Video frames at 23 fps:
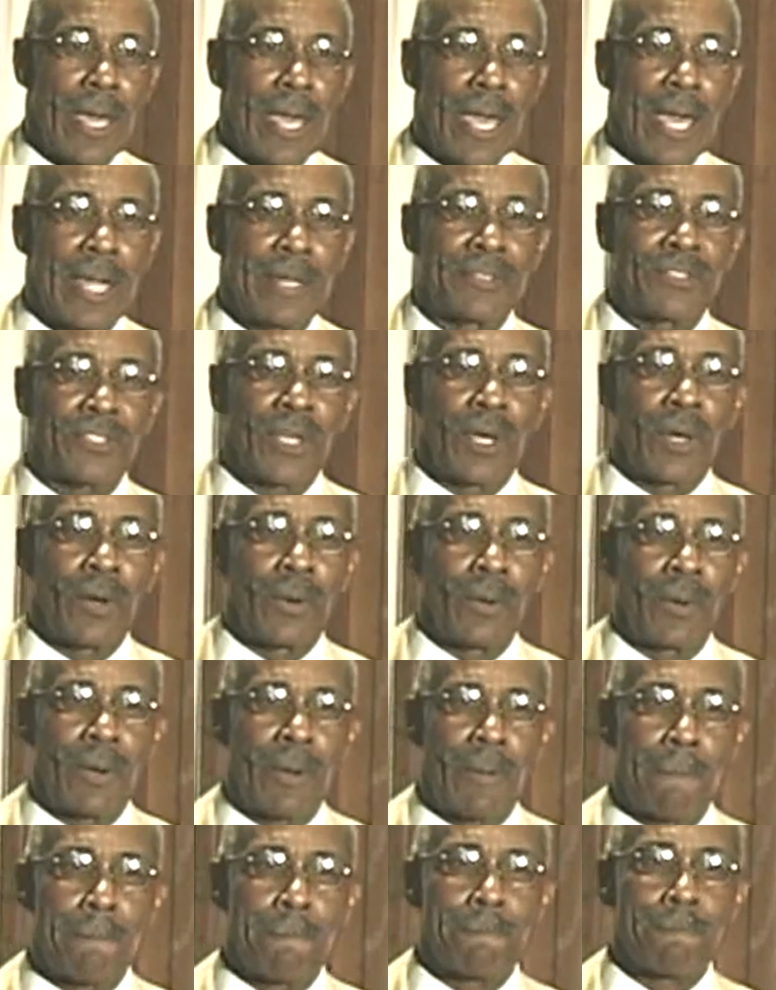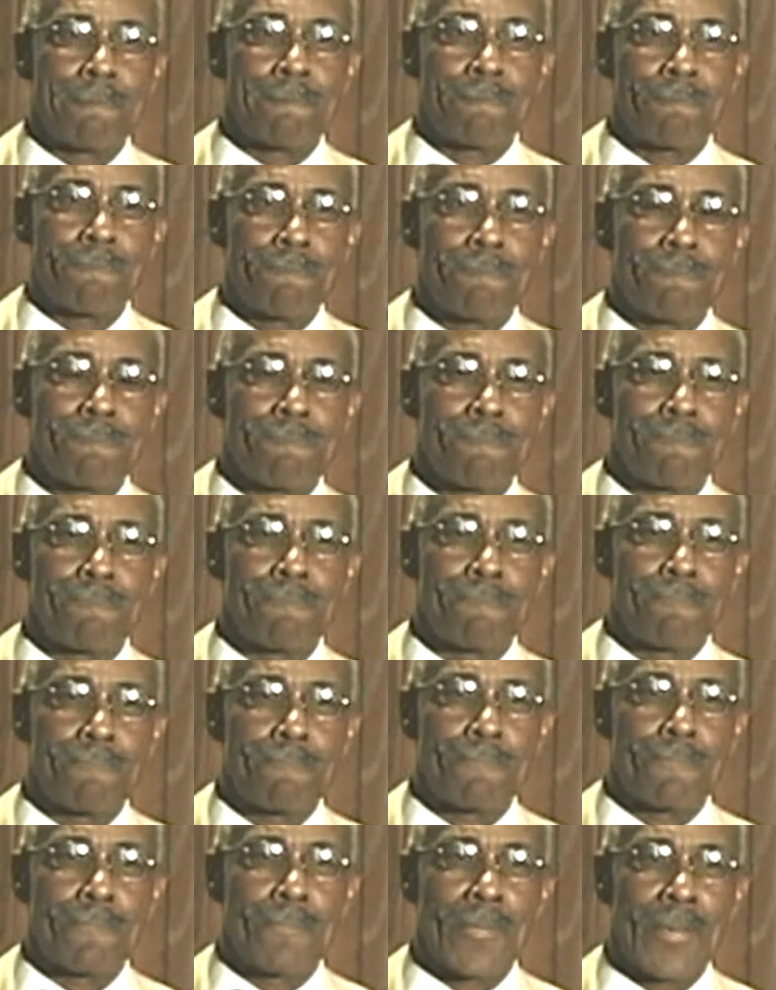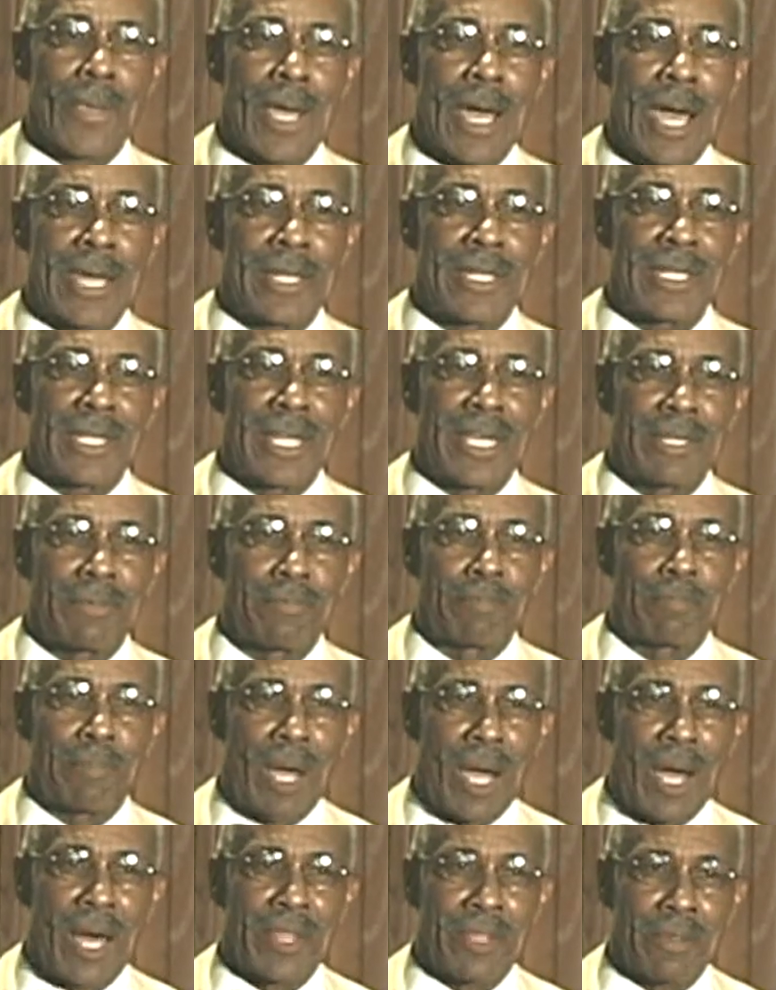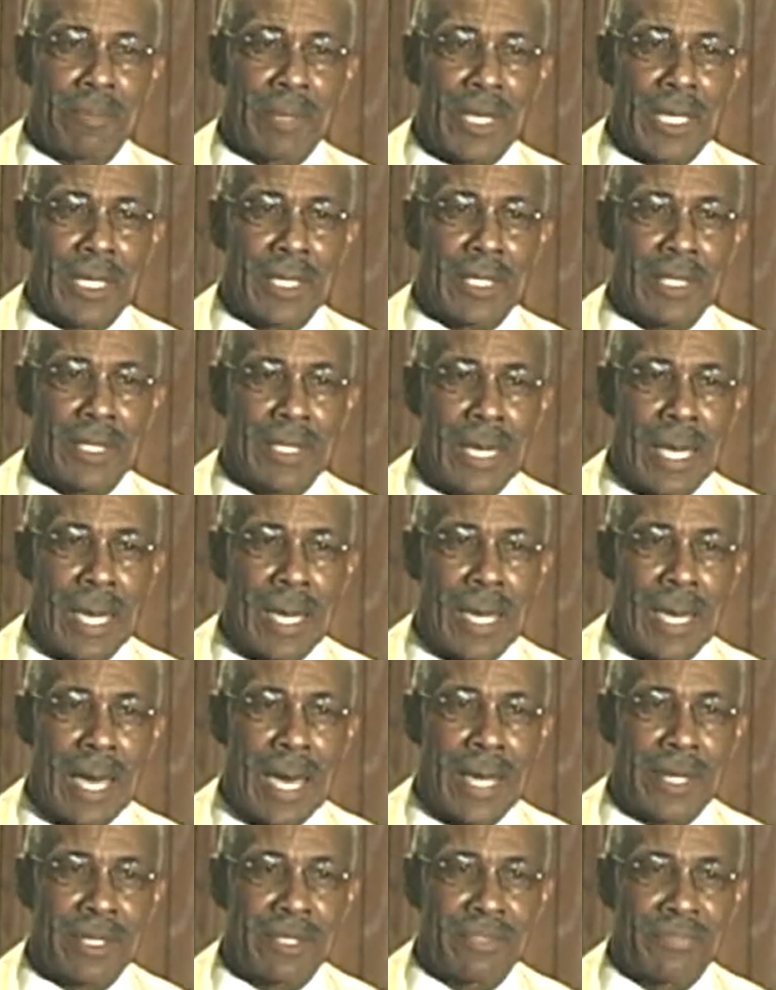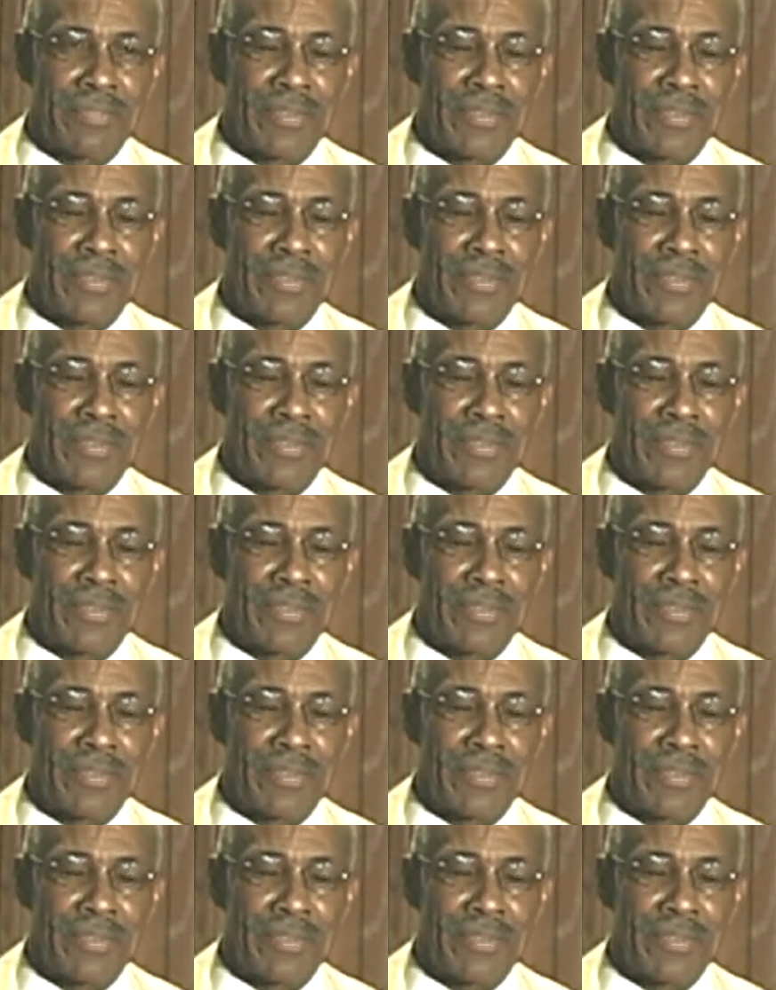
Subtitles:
And so I didn't let it bother me. I didn't